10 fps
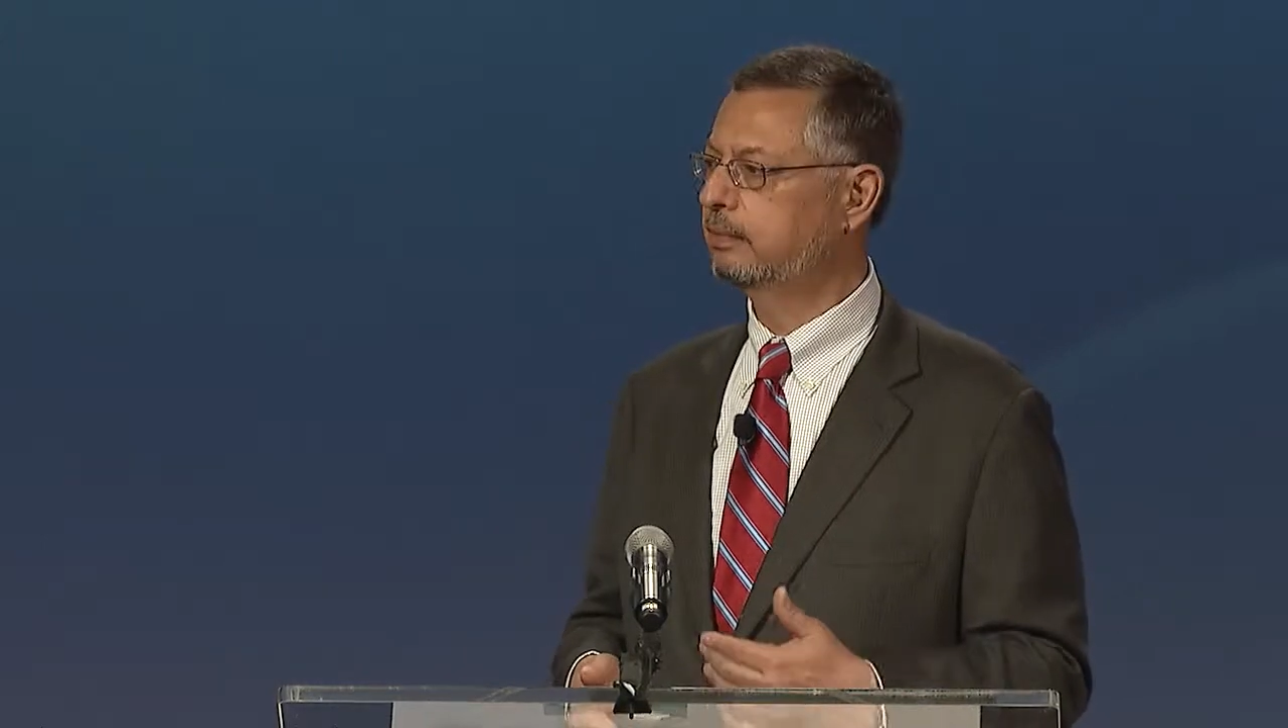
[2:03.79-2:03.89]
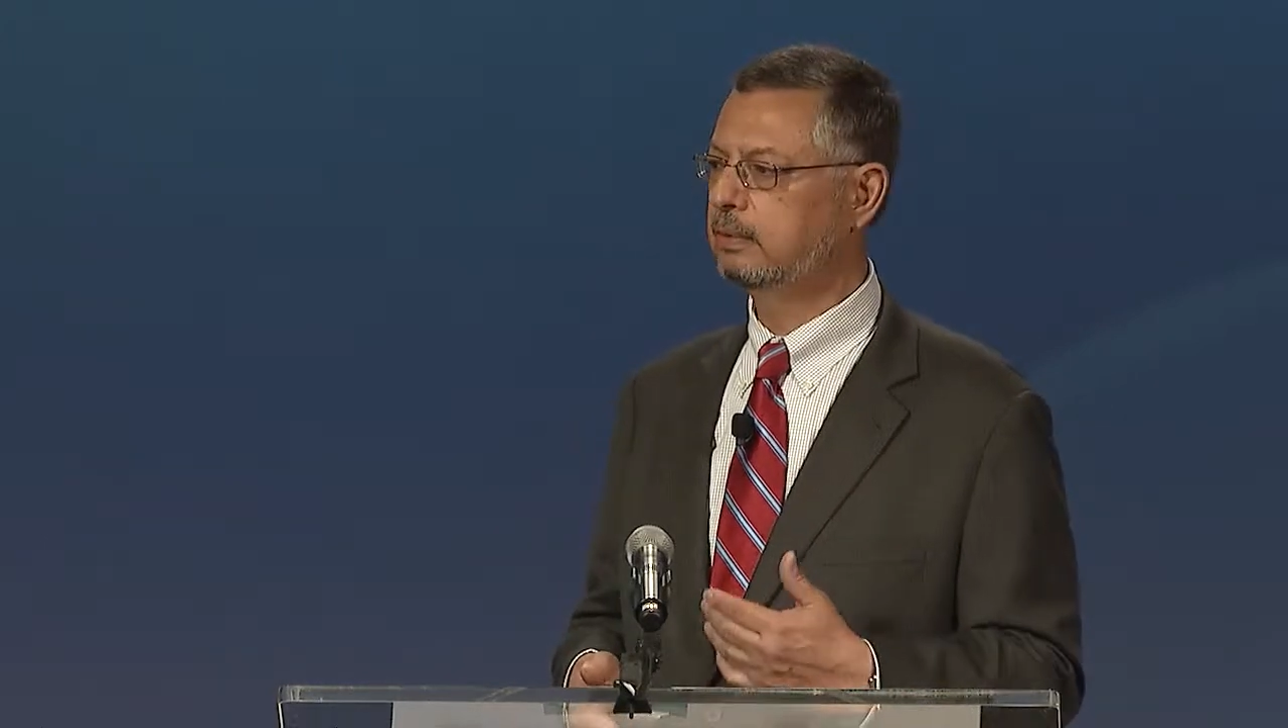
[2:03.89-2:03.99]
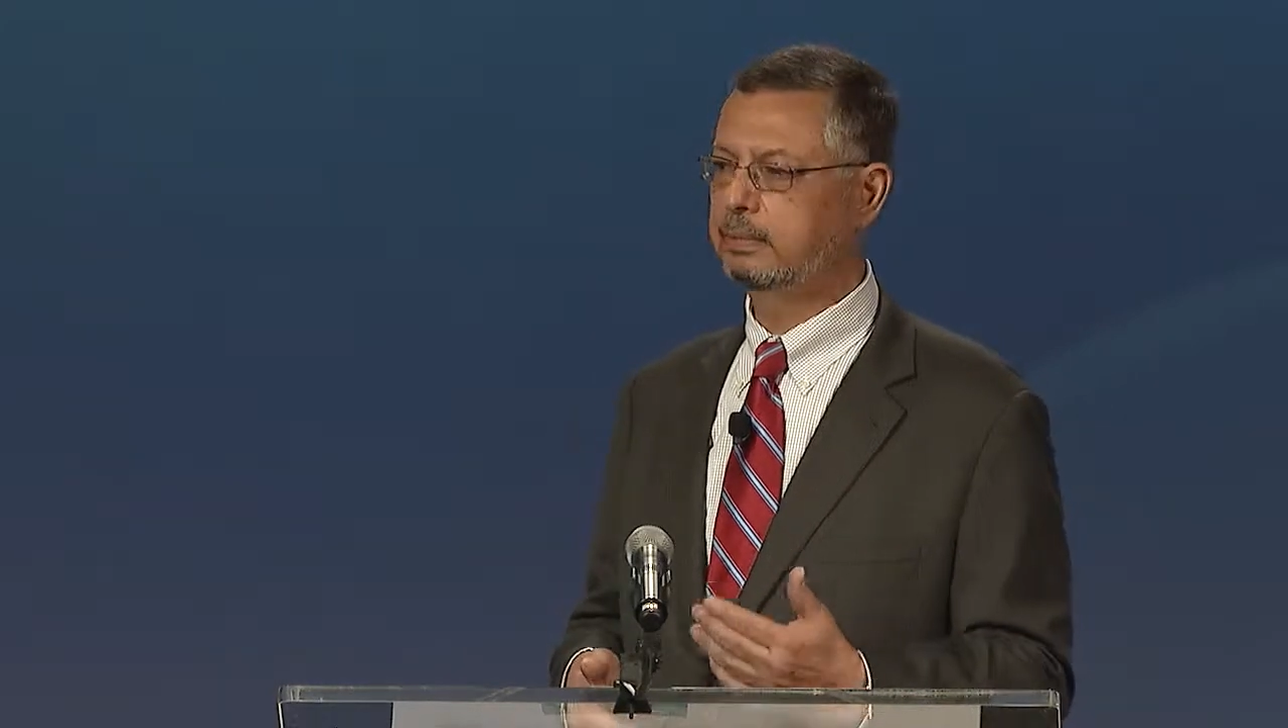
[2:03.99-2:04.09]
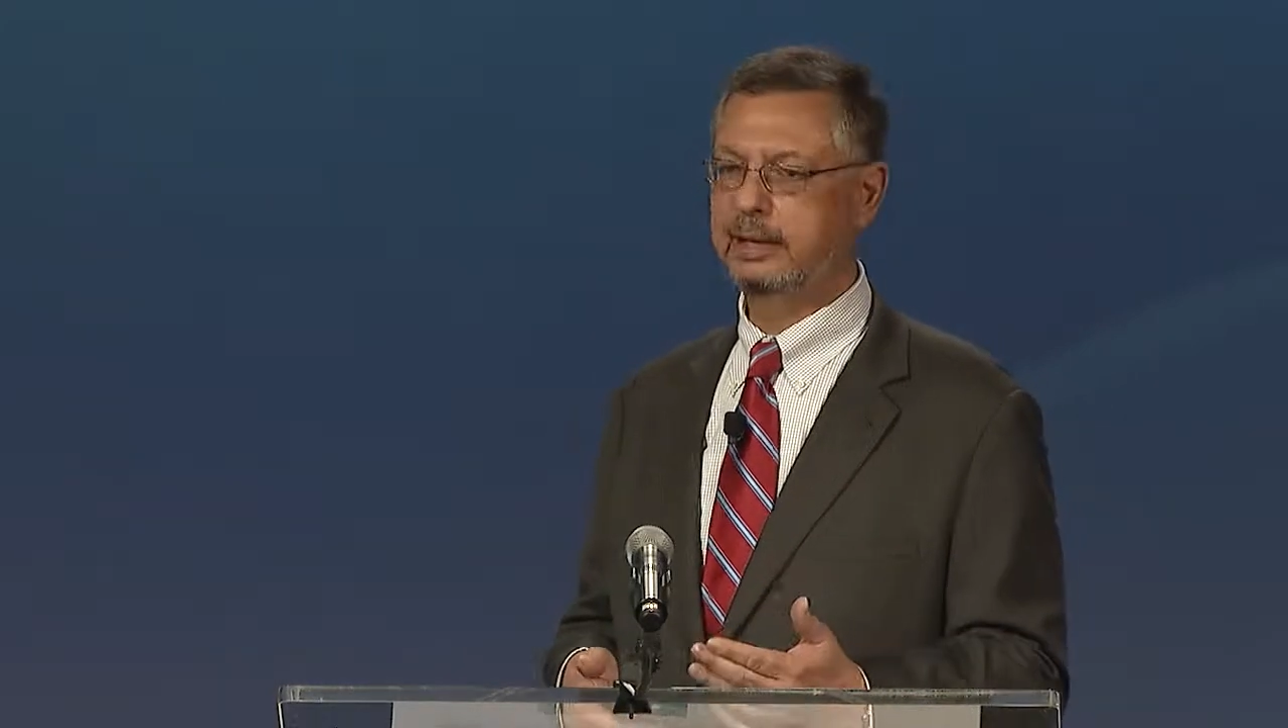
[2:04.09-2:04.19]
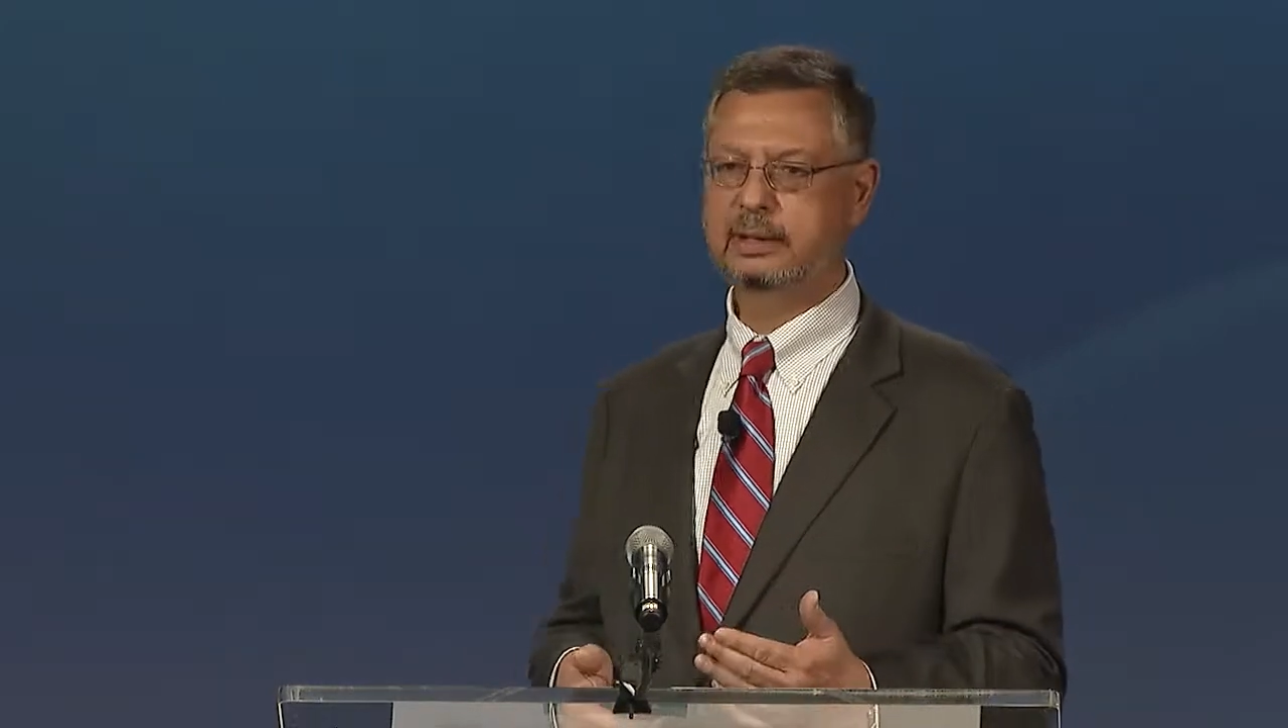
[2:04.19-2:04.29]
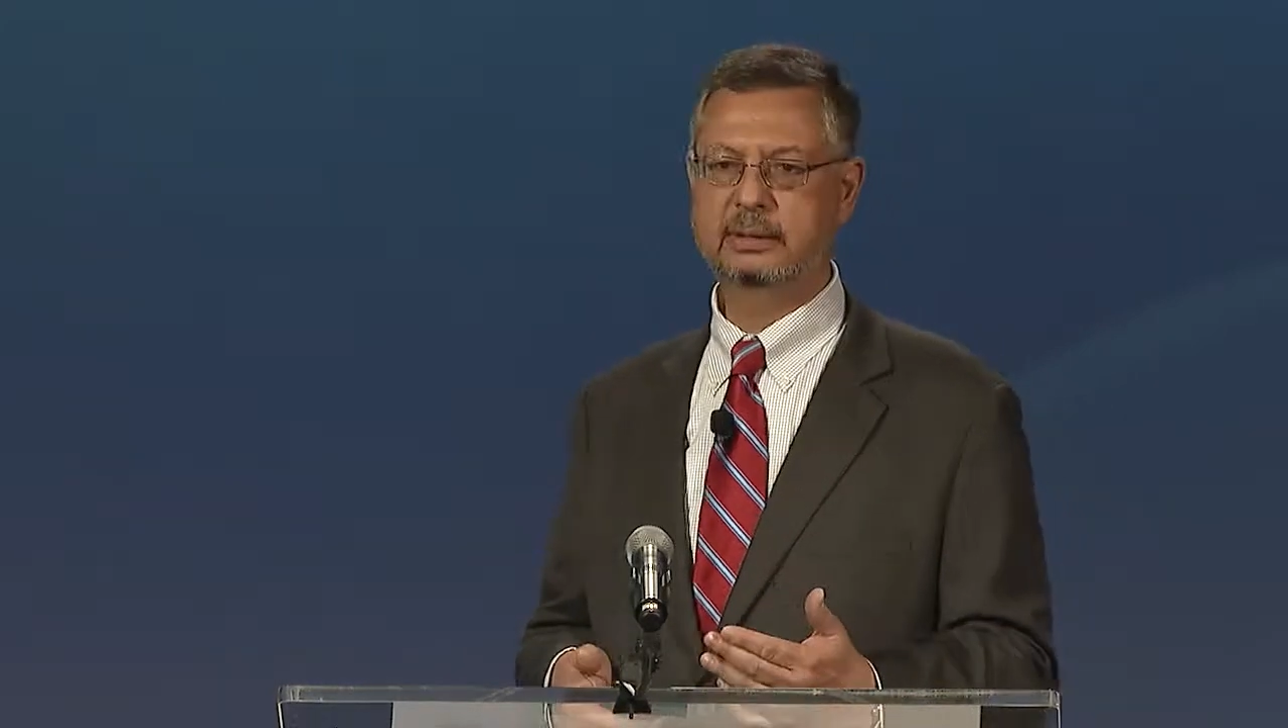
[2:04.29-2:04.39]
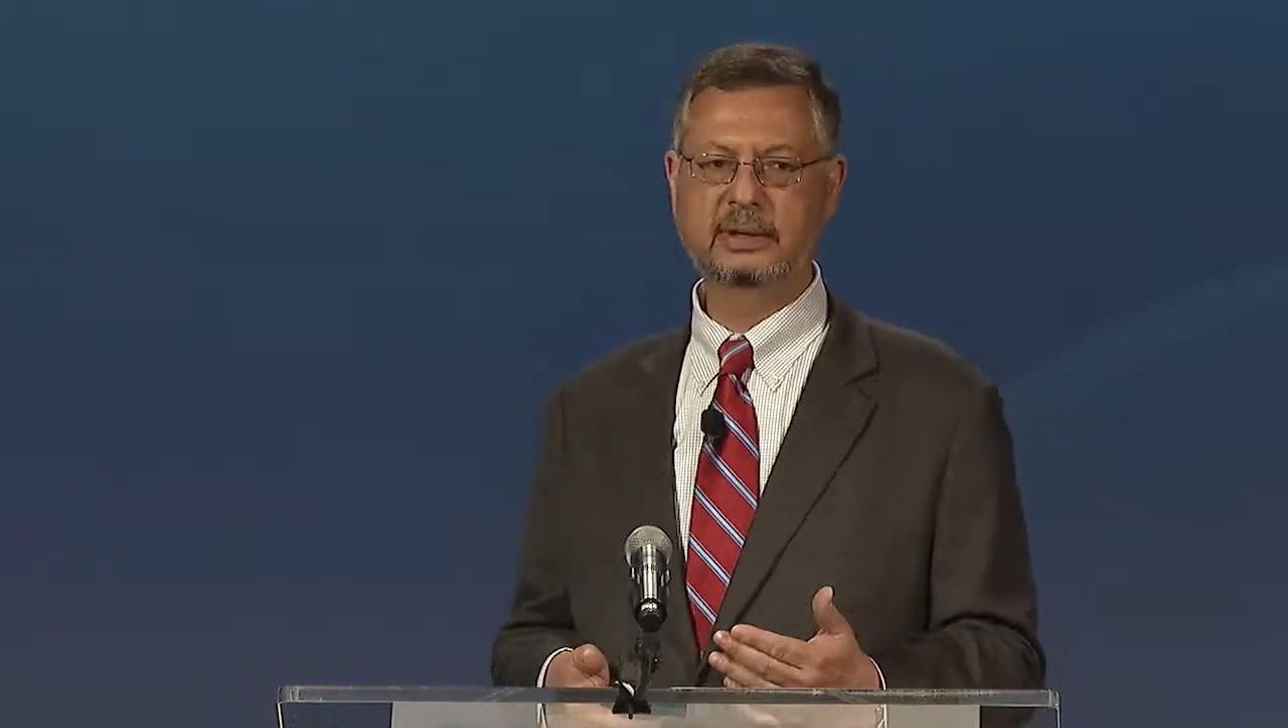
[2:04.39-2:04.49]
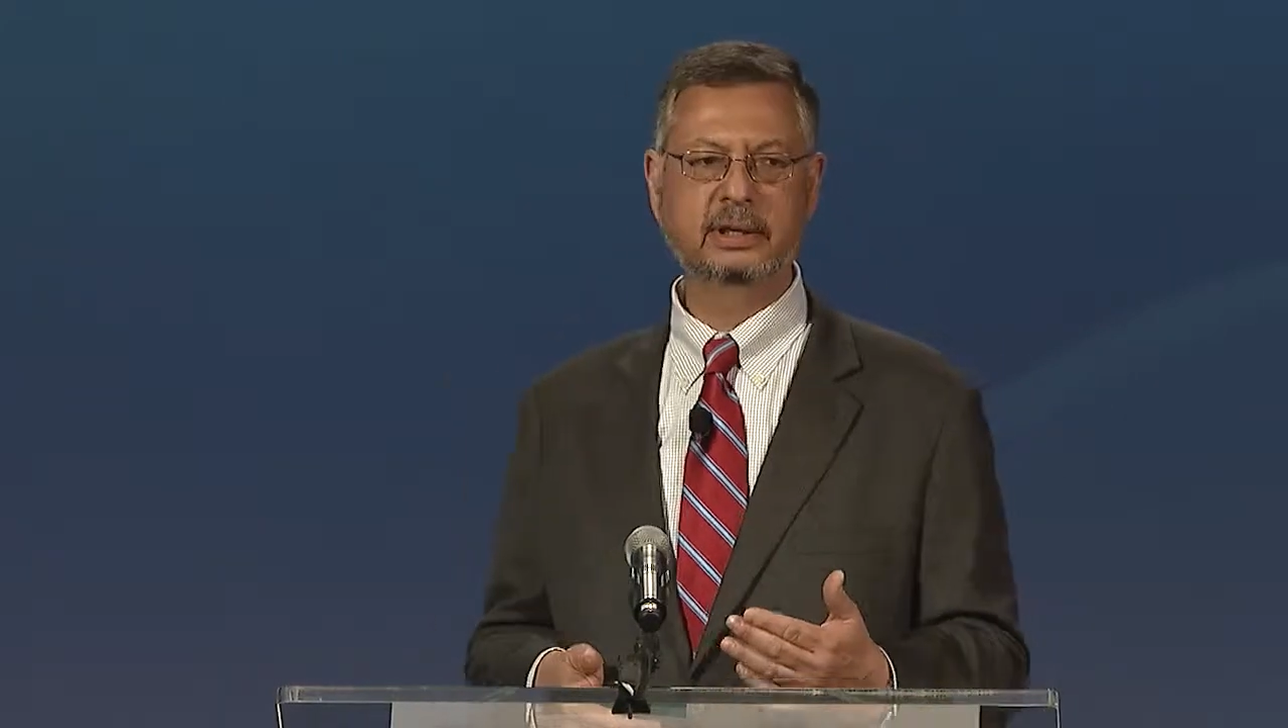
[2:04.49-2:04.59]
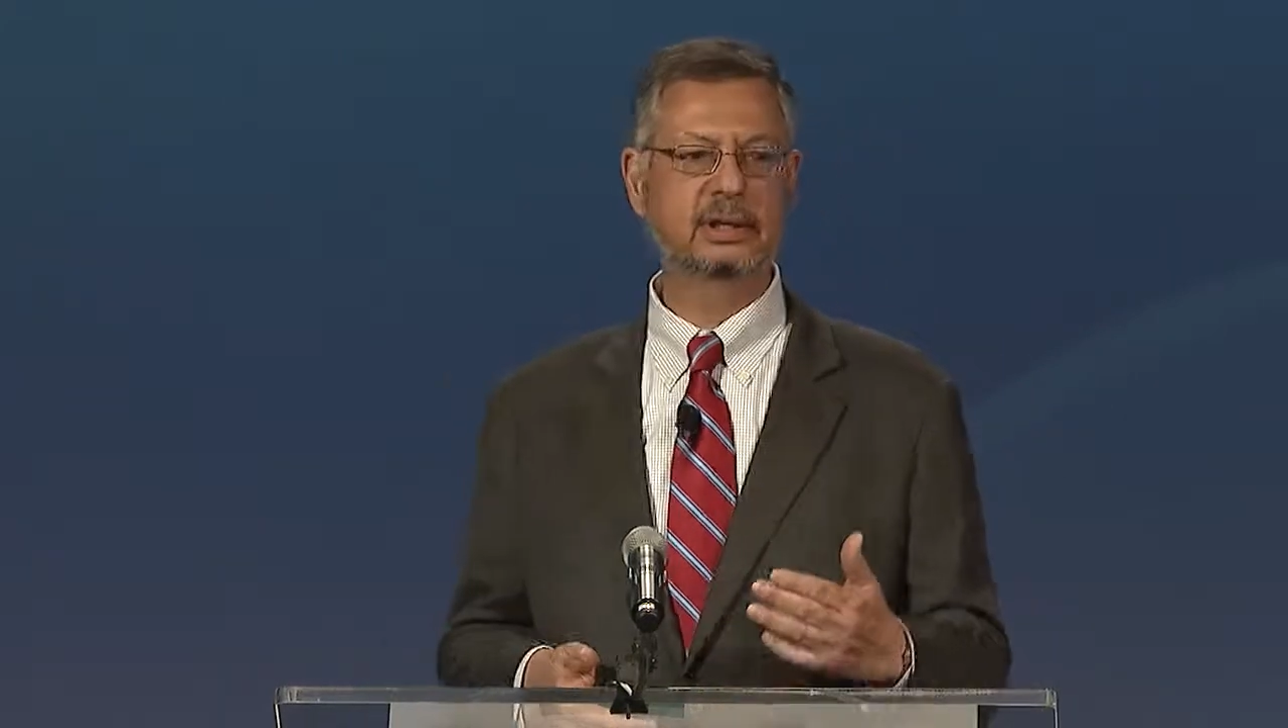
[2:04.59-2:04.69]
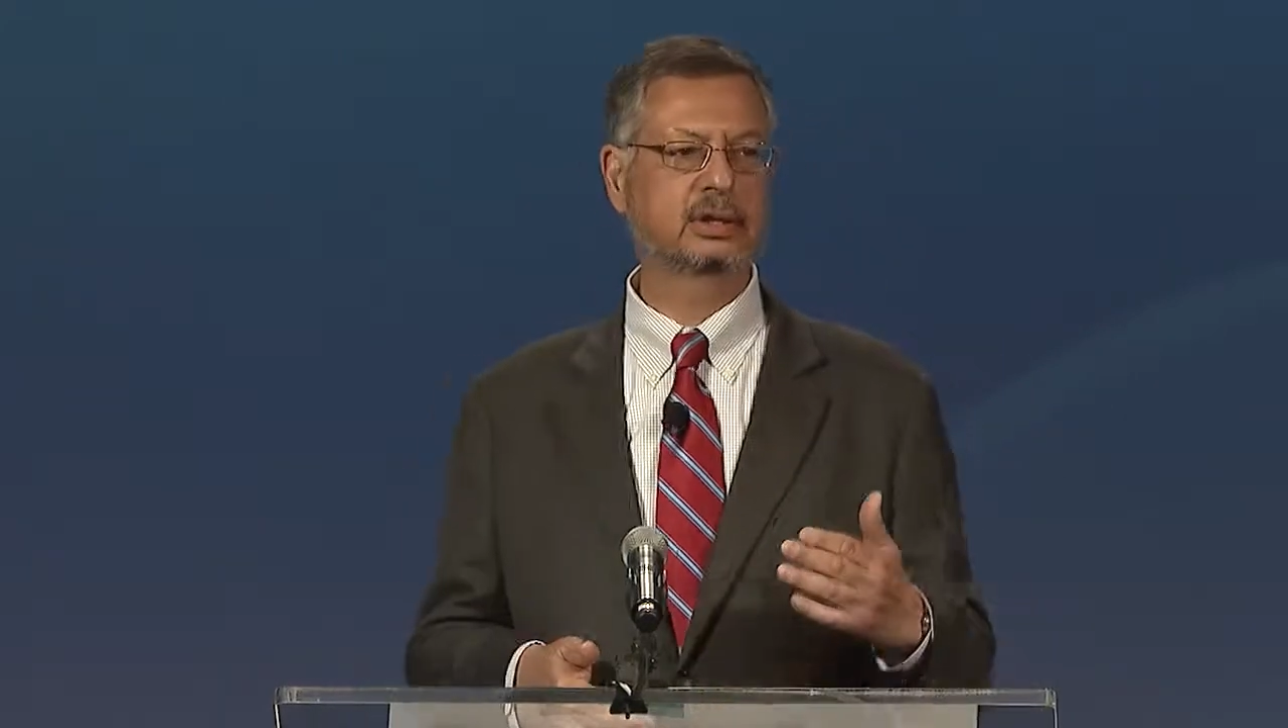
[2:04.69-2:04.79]

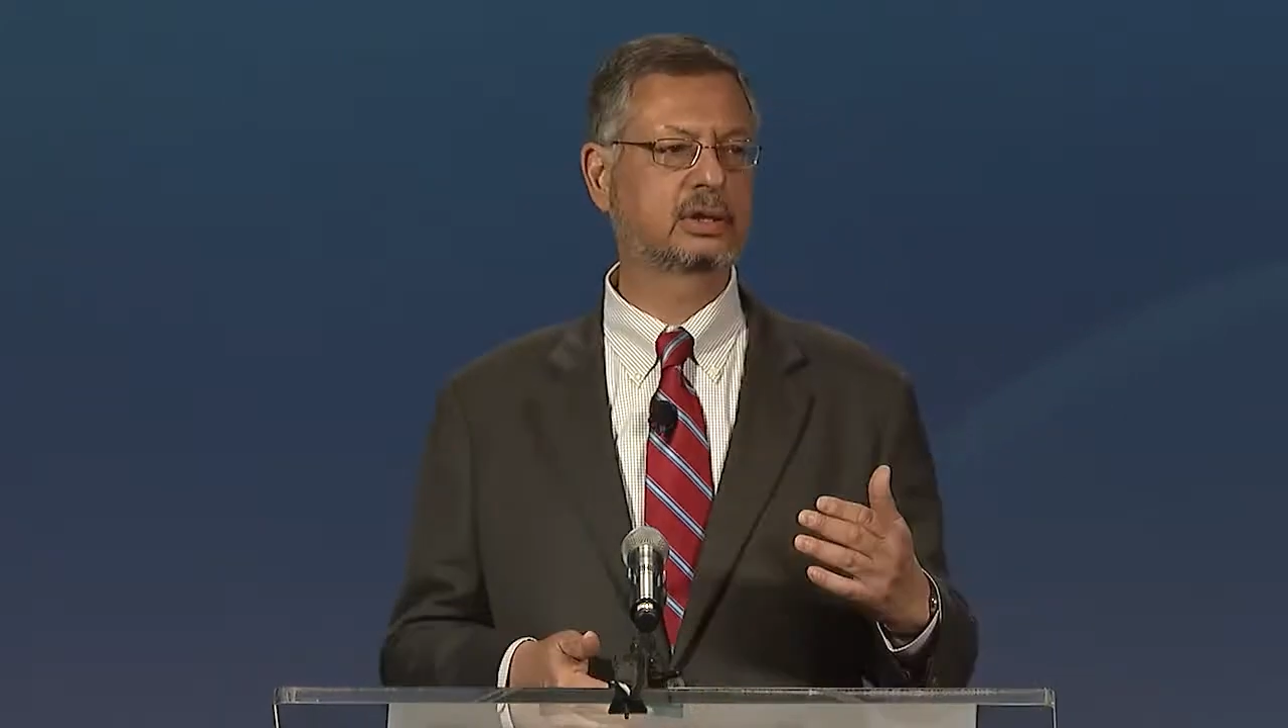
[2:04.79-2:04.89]
remainderman